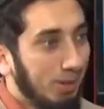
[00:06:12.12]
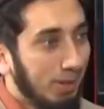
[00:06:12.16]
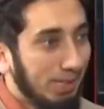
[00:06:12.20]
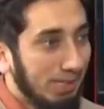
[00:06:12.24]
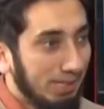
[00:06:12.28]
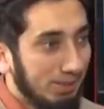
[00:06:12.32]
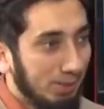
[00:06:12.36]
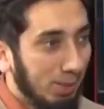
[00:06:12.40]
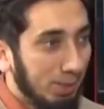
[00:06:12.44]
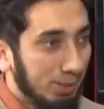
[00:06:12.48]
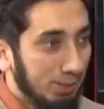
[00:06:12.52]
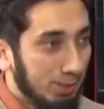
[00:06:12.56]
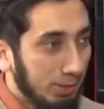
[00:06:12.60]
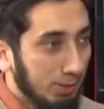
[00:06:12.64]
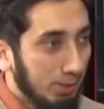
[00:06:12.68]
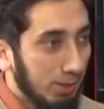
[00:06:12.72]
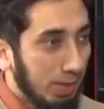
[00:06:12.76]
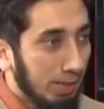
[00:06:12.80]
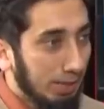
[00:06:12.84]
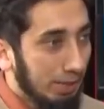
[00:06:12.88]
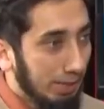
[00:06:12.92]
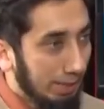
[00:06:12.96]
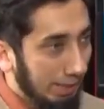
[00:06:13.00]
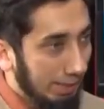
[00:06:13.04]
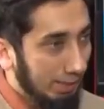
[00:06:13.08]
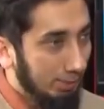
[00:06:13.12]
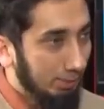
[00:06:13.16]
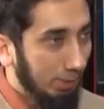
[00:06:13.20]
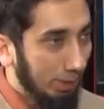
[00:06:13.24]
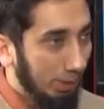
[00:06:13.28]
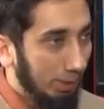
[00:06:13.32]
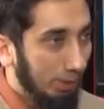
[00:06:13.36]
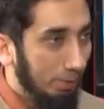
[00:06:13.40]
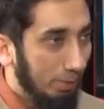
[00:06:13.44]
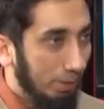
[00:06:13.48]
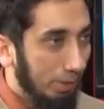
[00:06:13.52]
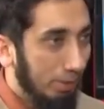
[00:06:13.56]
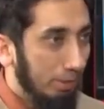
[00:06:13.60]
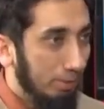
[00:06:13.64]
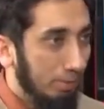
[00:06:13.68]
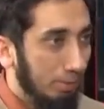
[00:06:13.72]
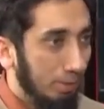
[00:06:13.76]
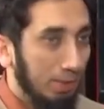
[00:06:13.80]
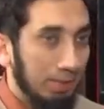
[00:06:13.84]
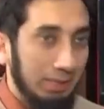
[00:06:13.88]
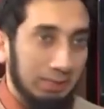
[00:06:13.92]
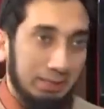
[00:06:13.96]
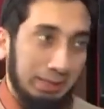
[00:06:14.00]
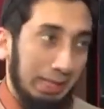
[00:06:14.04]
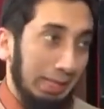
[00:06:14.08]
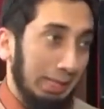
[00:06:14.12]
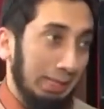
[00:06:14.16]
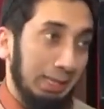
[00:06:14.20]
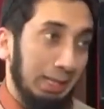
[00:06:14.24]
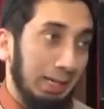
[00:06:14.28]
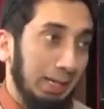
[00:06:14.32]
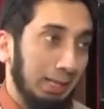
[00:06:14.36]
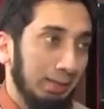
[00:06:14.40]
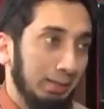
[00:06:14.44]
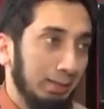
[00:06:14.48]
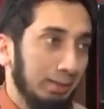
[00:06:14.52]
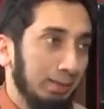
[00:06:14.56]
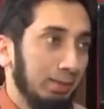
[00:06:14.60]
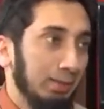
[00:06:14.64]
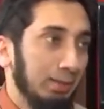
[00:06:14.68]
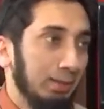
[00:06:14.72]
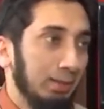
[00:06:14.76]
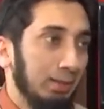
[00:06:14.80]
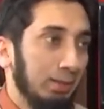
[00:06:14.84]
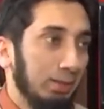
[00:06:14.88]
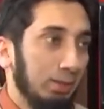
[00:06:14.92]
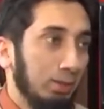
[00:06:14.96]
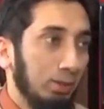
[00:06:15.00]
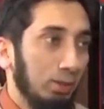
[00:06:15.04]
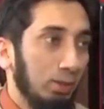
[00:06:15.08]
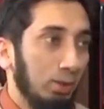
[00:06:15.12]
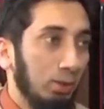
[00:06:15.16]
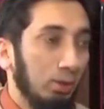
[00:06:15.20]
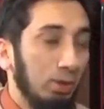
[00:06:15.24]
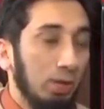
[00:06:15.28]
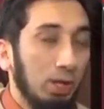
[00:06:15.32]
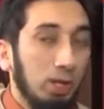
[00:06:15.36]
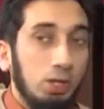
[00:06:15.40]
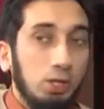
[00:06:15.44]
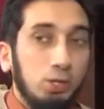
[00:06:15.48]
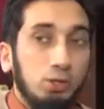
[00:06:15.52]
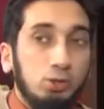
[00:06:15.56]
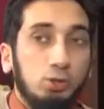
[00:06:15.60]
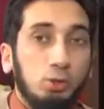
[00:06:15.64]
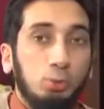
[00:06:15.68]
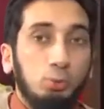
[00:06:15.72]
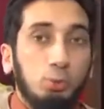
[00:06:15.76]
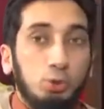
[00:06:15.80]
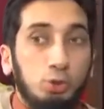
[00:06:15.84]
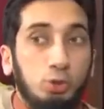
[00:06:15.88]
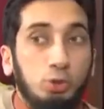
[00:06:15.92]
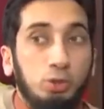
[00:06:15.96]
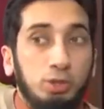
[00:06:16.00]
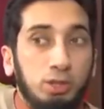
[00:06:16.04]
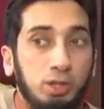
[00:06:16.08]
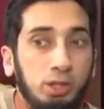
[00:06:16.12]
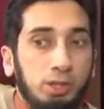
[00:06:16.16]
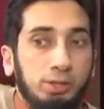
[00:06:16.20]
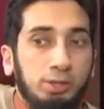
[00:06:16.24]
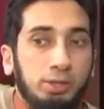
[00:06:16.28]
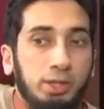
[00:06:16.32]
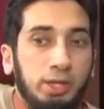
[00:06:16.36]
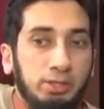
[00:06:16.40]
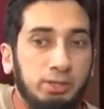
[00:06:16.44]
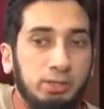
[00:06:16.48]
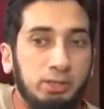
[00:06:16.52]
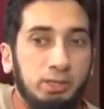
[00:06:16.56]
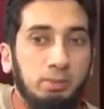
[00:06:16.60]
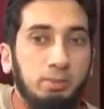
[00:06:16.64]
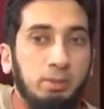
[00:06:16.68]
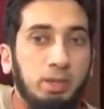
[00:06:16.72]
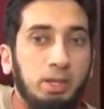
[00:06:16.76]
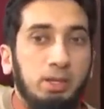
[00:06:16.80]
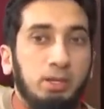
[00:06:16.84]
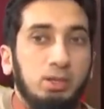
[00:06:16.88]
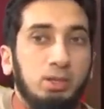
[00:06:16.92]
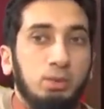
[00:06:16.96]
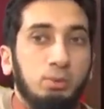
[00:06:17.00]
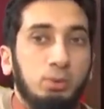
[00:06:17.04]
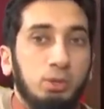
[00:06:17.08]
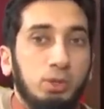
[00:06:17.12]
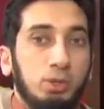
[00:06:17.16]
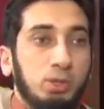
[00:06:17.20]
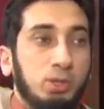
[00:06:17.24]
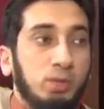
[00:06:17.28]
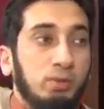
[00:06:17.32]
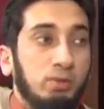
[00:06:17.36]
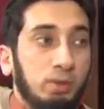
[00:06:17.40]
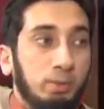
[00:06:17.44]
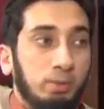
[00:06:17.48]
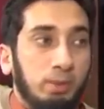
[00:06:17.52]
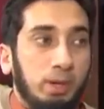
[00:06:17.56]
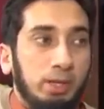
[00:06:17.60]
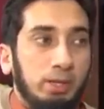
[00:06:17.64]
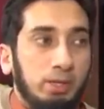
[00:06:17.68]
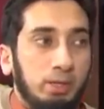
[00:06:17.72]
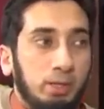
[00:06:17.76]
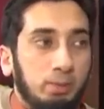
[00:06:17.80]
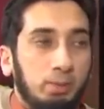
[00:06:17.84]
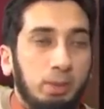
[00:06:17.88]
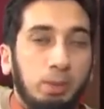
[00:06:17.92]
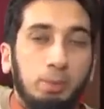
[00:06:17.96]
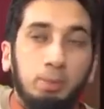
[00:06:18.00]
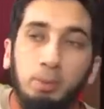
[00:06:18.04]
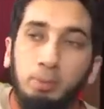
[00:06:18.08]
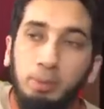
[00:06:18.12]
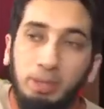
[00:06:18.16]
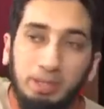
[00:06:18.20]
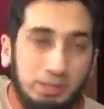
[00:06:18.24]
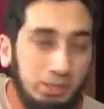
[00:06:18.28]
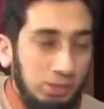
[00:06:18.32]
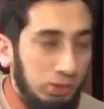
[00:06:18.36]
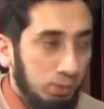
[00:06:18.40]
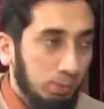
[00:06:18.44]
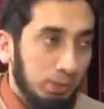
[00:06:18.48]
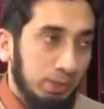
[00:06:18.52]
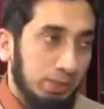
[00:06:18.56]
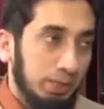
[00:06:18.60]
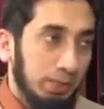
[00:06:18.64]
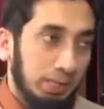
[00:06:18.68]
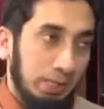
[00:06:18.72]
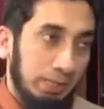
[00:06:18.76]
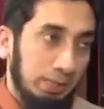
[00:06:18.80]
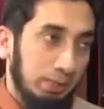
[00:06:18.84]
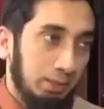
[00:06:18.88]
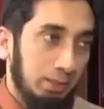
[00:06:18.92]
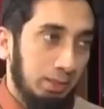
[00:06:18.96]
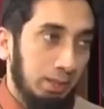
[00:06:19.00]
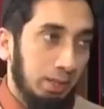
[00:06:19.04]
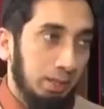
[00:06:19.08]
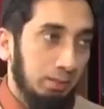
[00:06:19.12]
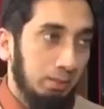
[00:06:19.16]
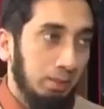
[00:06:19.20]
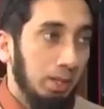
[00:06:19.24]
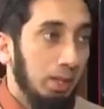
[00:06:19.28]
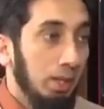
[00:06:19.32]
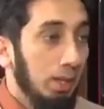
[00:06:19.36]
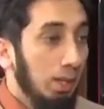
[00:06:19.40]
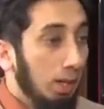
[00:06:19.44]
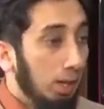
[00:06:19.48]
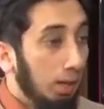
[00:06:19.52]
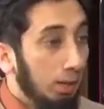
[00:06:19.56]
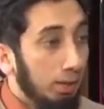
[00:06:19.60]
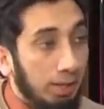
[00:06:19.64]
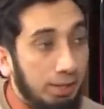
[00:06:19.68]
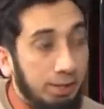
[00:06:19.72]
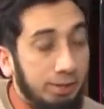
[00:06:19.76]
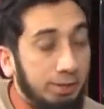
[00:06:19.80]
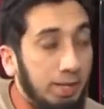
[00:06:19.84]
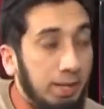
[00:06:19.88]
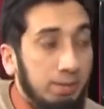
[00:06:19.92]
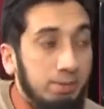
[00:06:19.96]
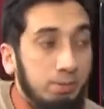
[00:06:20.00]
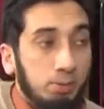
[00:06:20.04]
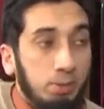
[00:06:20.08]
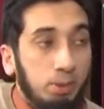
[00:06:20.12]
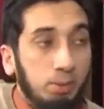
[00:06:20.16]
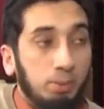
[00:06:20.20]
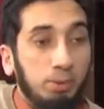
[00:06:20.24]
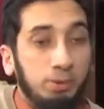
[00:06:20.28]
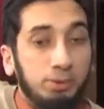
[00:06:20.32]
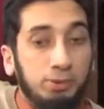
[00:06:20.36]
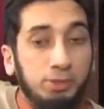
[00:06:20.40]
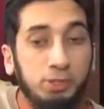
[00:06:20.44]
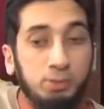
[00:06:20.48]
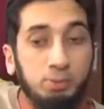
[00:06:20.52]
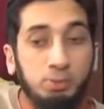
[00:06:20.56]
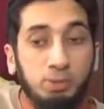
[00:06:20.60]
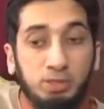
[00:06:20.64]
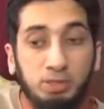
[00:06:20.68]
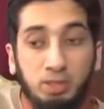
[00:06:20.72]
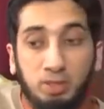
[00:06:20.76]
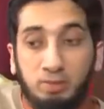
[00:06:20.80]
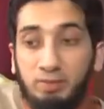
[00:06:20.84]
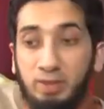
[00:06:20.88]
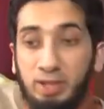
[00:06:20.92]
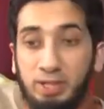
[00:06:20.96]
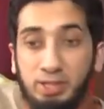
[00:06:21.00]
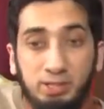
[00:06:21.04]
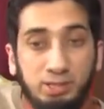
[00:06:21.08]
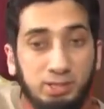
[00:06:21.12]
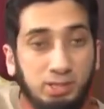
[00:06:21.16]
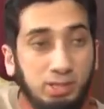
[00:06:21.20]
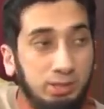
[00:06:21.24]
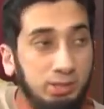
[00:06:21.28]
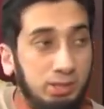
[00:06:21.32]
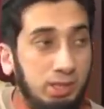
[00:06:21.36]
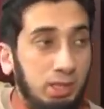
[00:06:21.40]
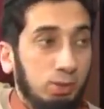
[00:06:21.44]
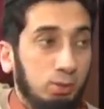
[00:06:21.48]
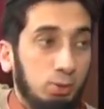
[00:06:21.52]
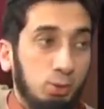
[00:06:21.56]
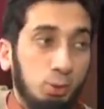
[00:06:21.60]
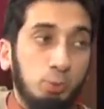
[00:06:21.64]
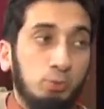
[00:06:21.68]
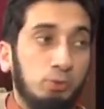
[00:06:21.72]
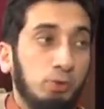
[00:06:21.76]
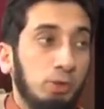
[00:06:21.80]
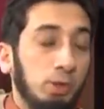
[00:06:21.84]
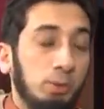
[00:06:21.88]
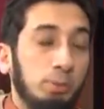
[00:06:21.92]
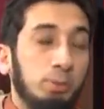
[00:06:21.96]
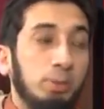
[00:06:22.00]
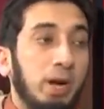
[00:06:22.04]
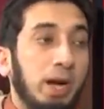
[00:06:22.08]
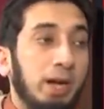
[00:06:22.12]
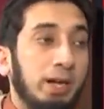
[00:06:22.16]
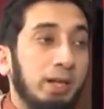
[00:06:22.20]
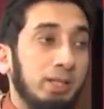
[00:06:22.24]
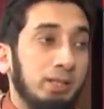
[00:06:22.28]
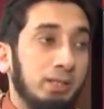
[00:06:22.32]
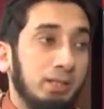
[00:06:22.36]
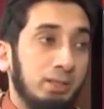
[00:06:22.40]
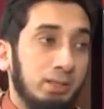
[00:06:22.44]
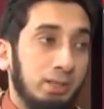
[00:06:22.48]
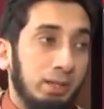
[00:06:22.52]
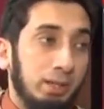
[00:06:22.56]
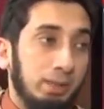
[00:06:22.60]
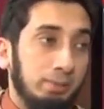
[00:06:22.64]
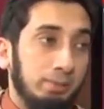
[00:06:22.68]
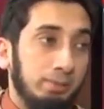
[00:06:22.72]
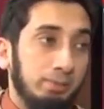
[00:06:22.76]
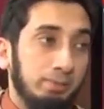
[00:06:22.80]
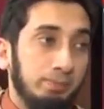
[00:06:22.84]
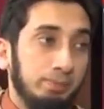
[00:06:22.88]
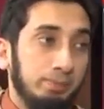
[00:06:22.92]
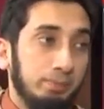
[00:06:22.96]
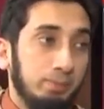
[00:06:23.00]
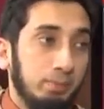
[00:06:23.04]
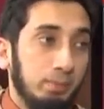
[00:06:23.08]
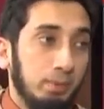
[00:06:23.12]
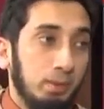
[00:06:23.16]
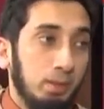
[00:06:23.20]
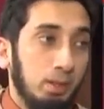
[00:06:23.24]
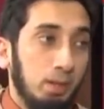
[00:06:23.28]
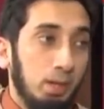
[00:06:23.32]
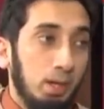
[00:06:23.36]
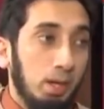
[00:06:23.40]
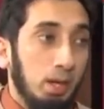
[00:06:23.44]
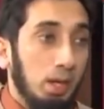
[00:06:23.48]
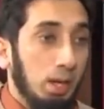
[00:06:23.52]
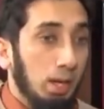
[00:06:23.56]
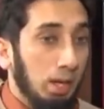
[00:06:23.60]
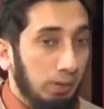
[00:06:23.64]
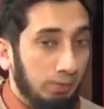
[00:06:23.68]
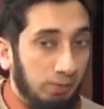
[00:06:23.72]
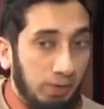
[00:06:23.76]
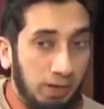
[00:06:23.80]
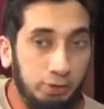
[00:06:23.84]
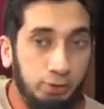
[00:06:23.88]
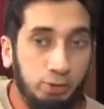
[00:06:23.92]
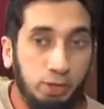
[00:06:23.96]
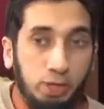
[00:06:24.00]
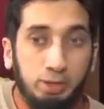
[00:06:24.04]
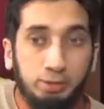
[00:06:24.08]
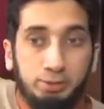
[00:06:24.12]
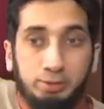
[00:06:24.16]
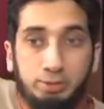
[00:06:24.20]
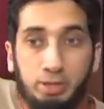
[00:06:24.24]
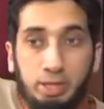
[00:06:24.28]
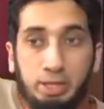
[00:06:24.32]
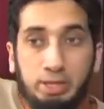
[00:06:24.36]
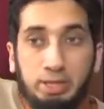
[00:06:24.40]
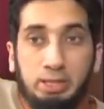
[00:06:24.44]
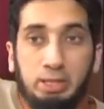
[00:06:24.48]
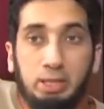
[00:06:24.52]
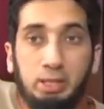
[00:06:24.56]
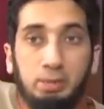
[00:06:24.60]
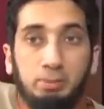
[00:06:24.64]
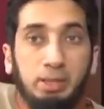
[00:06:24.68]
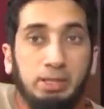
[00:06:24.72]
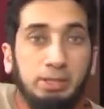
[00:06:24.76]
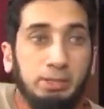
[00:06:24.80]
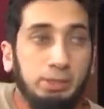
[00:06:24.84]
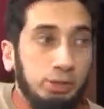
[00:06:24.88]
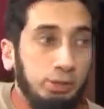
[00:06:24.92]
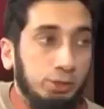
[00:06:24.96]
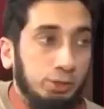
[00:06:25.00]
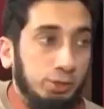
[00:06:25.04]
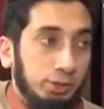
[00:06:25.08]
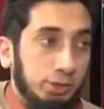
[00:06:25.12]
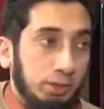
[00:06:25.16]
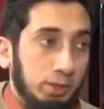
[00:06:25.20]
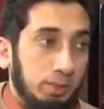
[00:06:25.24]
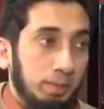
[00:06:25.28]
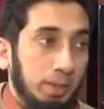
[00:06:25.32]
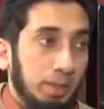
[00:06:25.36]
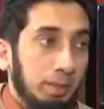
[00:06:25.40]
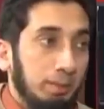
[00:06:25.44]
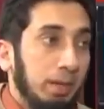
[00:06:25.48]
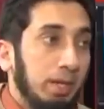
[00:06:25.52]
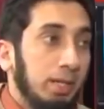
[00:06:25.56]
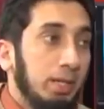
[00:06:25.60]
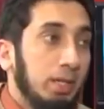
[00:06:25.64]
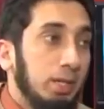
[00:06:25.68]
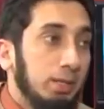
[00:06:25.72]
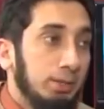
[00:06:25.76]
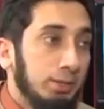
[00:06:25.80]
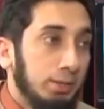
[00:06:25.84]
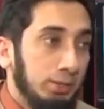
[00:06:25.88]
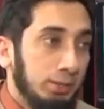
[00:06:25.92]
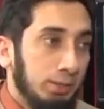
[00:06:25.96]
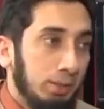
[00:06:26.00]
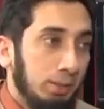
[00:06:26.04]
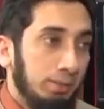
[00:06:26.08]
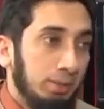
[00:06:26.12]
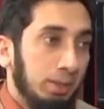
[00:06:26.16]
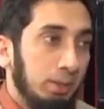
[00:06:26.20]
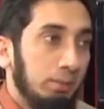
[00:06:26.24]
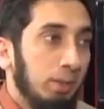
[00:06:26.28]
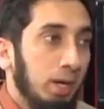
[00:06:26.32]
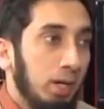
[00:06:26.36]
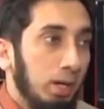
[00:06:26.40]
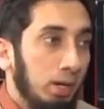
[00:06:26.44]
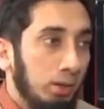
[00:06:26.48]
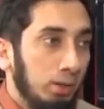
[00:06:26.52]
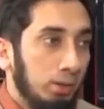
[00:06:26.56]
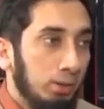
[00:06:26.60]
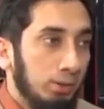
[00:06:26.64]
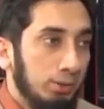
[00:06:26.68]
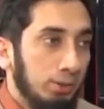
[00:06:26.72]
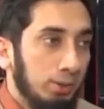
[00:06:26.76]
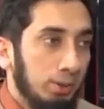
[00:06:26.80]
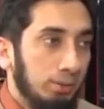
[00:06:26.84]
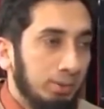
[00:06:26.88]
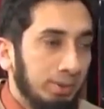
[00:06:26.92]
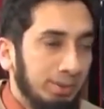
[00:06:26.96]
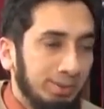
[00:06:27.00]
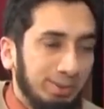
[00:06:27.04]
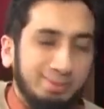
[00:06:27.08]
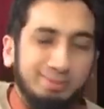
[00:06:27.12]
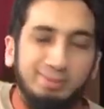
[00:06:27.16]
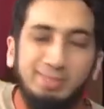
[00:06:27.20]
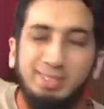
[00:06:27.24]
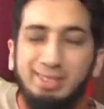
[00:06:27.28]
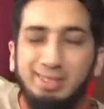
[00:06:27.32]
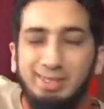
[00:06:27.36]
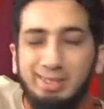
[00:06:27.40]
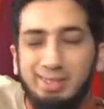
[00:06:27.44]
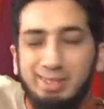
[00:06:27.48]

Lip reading: you cause a crack, it gets bigger and bigger and bigger. It's like that, you know? So we shouldn't underestimate the words of reminder. People might dismiss it at the time. A lot of times people dismiss advice because they're too full of pride at the time. If I try to tell my sister something, my cousin something, my uncle something,